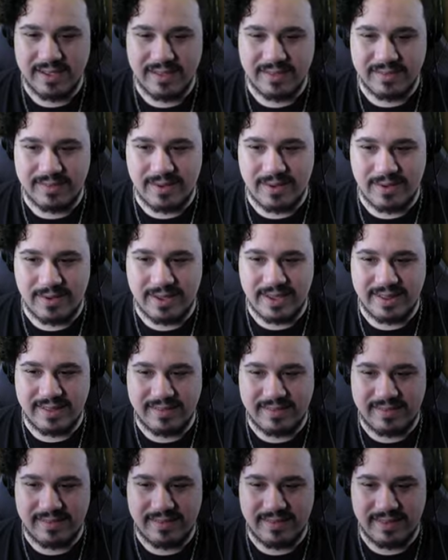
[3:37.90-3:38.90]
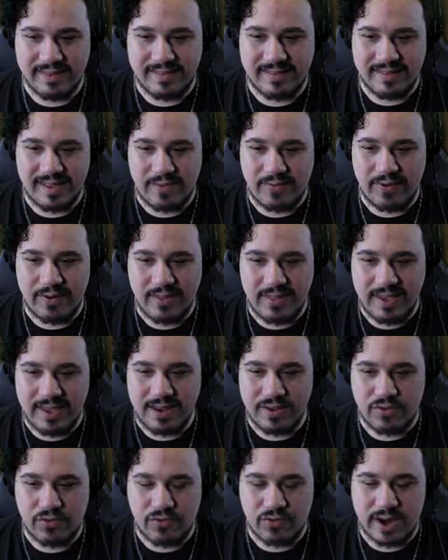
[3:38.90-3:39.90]
So it's definitely a
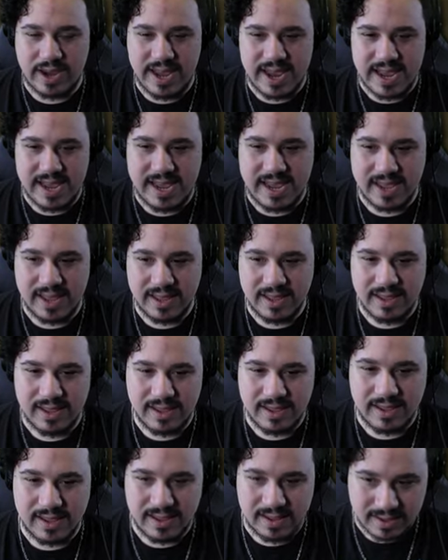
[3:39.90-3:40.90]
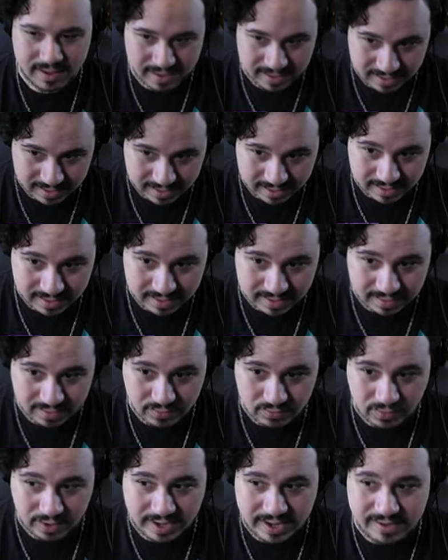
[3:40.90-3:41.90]
tricky
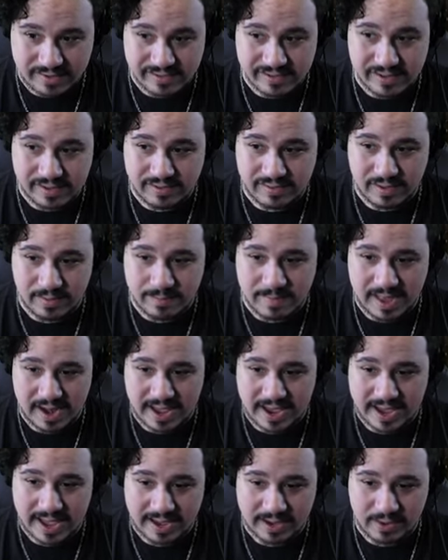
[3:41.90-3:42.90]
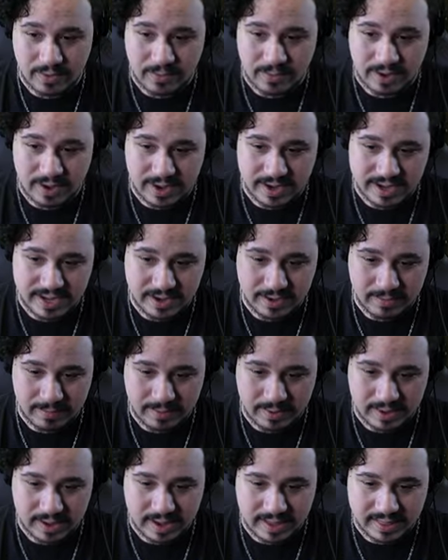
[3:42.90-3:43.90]
system that I got going on here,
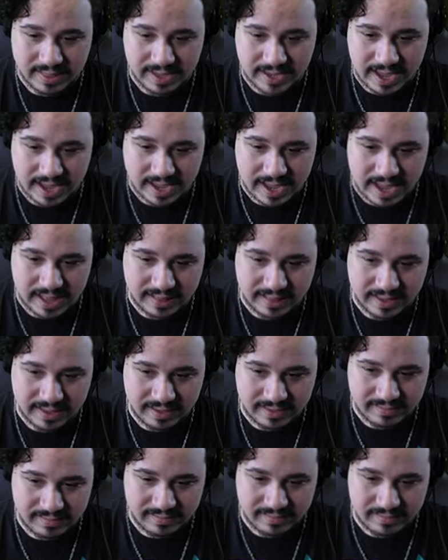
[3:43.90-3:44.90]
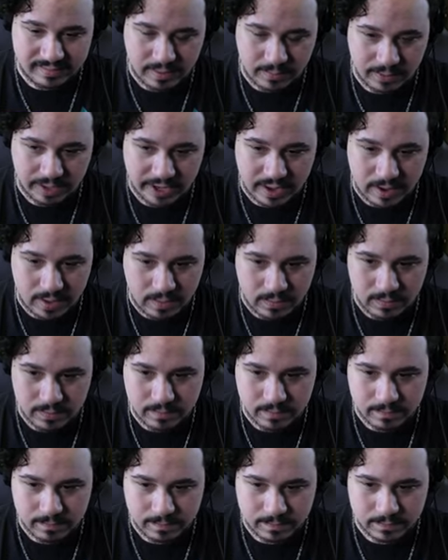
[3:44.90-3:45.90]
but I think I got this. There we go.
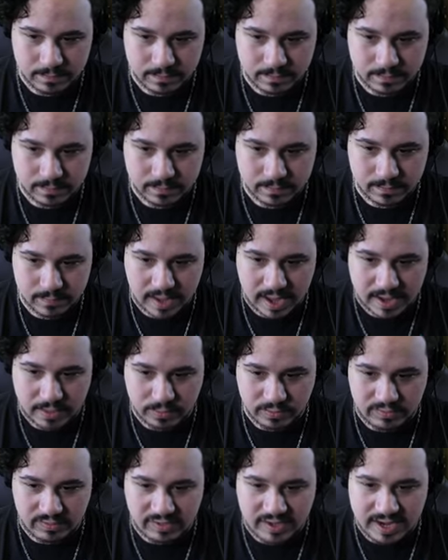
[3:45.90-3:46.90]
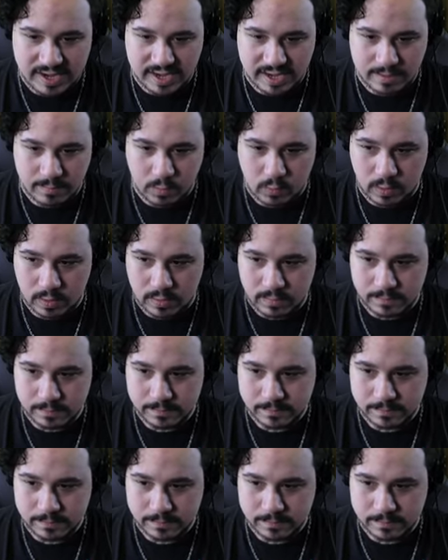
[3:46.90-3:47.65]
I don't see it anymore.